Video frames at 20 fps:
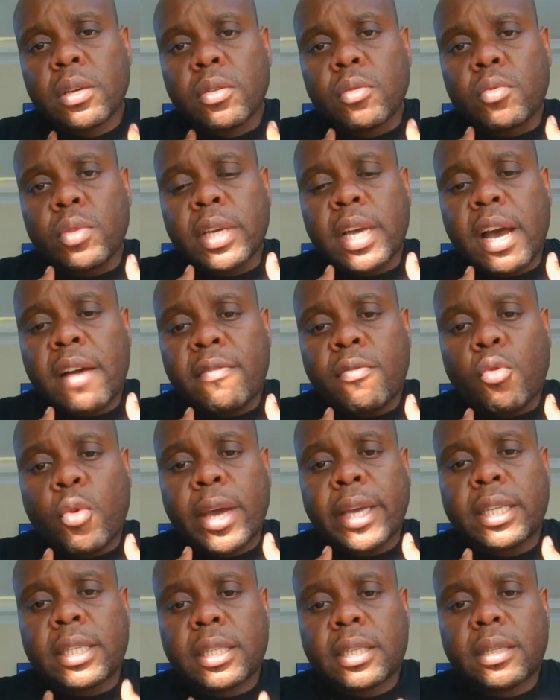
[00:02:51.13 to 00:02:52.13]
we have
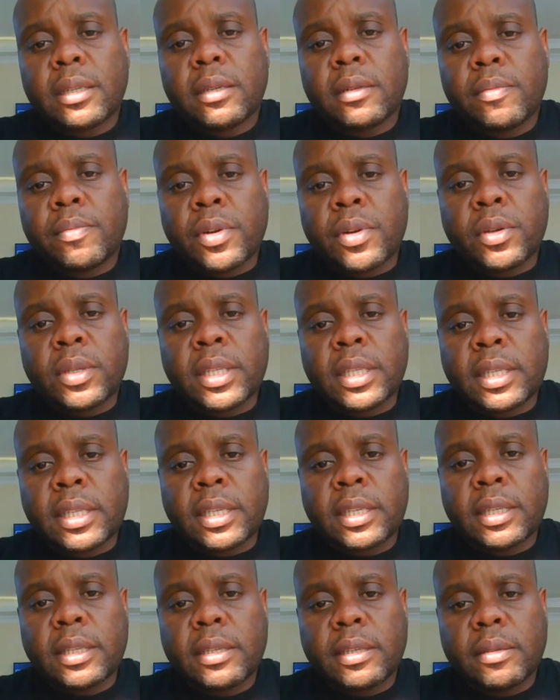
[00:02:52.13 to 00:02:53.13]
wet
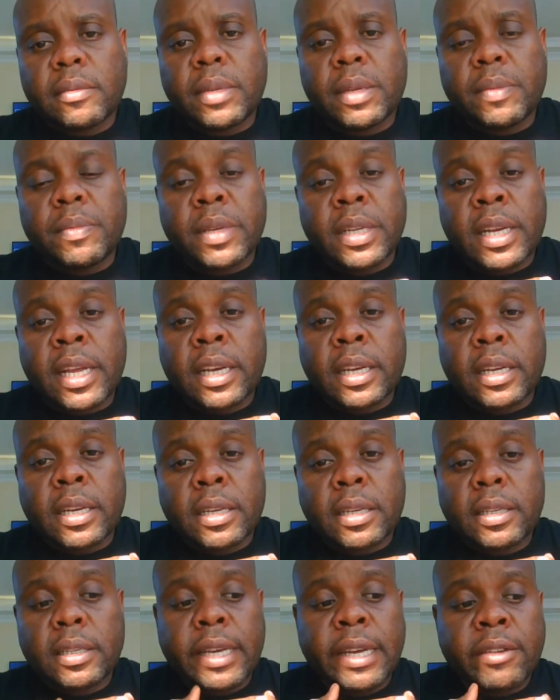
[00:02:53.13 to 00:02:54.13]
processes, maybe like
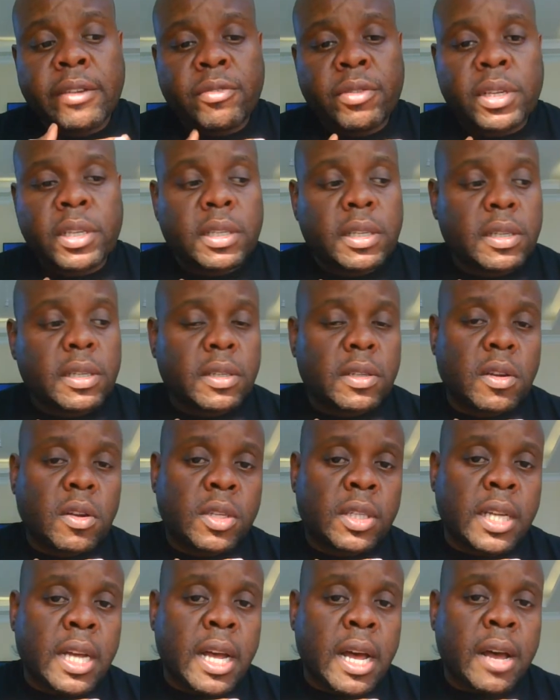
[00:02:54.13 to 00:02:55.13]
dairies,
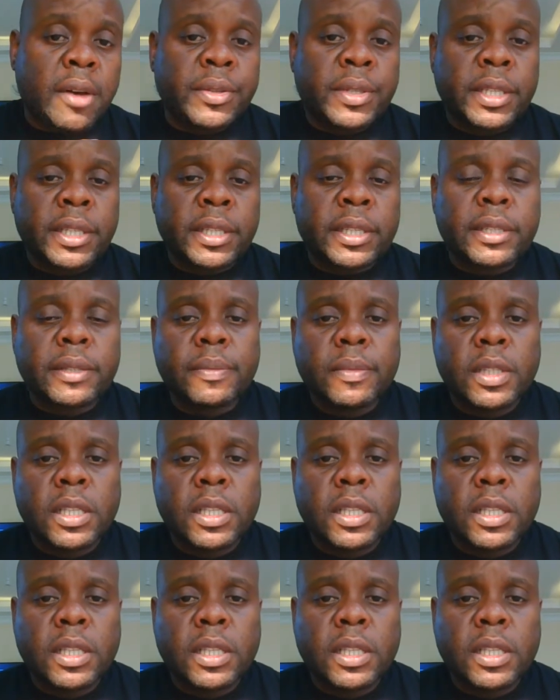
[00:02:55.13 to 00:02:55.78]
slaughterhouses,